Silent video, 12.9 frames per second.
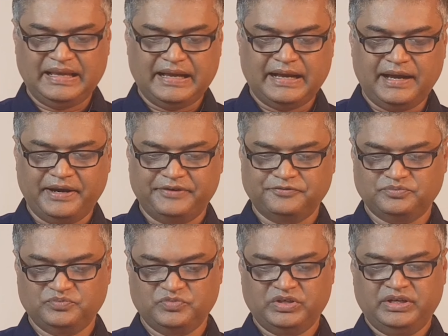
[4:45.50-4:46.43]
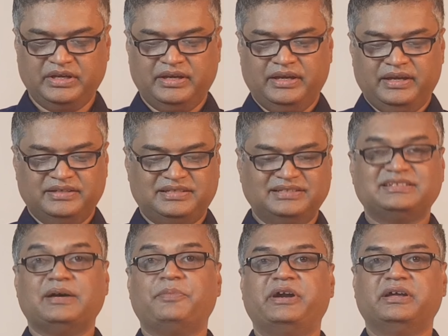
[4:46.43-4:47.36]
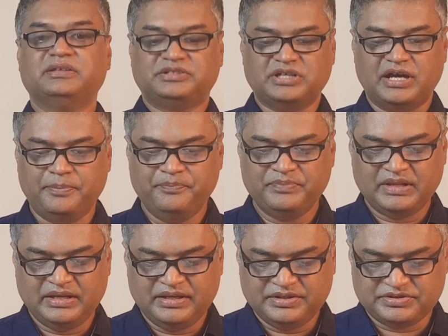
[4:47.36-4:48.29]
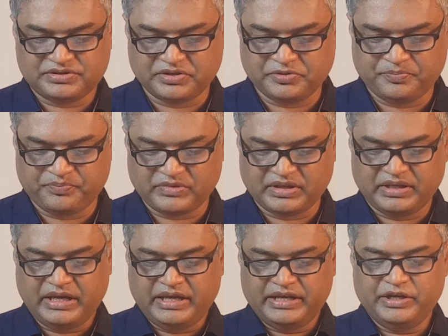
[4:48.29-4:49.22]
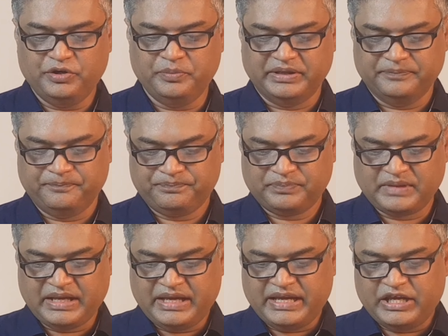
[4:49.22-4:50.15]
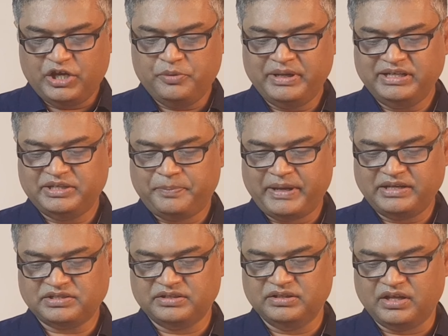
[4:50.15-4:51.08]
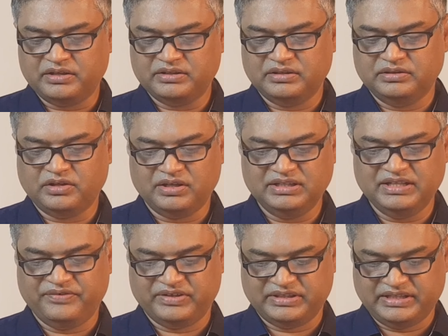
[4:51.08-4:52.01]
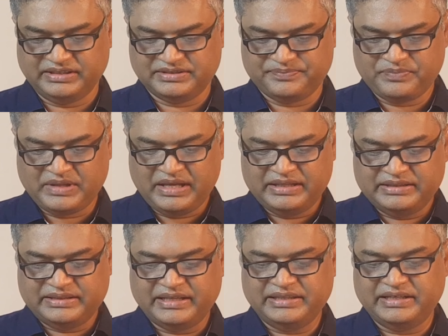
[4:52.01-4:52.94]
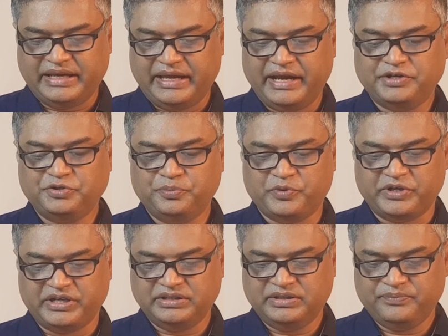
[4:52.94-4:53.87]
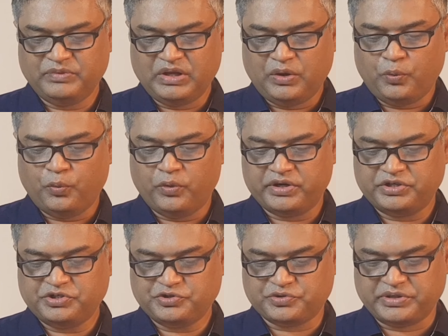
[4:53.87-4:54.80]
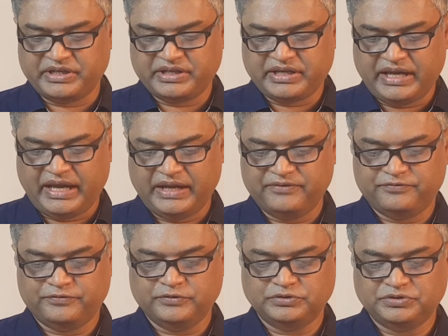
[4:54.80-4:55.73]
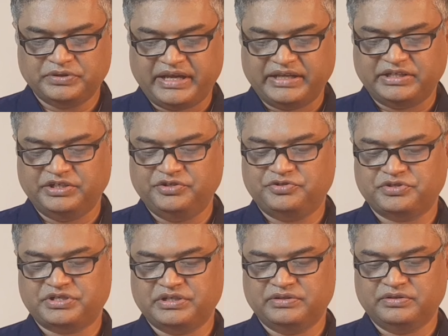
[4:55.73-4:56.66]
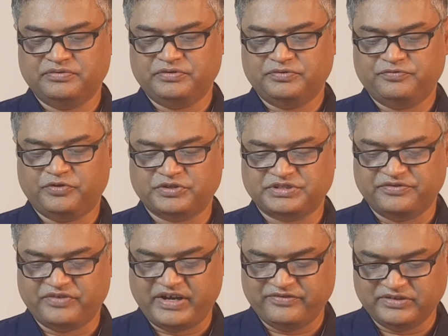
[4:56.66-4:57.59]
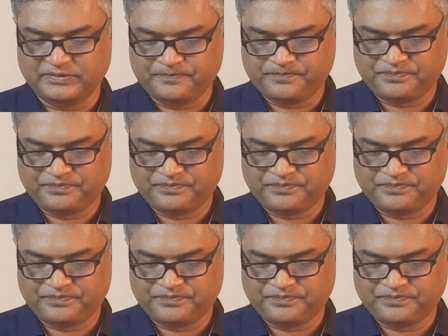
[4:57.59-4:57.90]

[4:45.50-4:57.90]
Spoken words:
All right. It says summary on the top. So human. Human depends on non-living things. They need air to breathe, water to drink, and food to get nutrition for survival.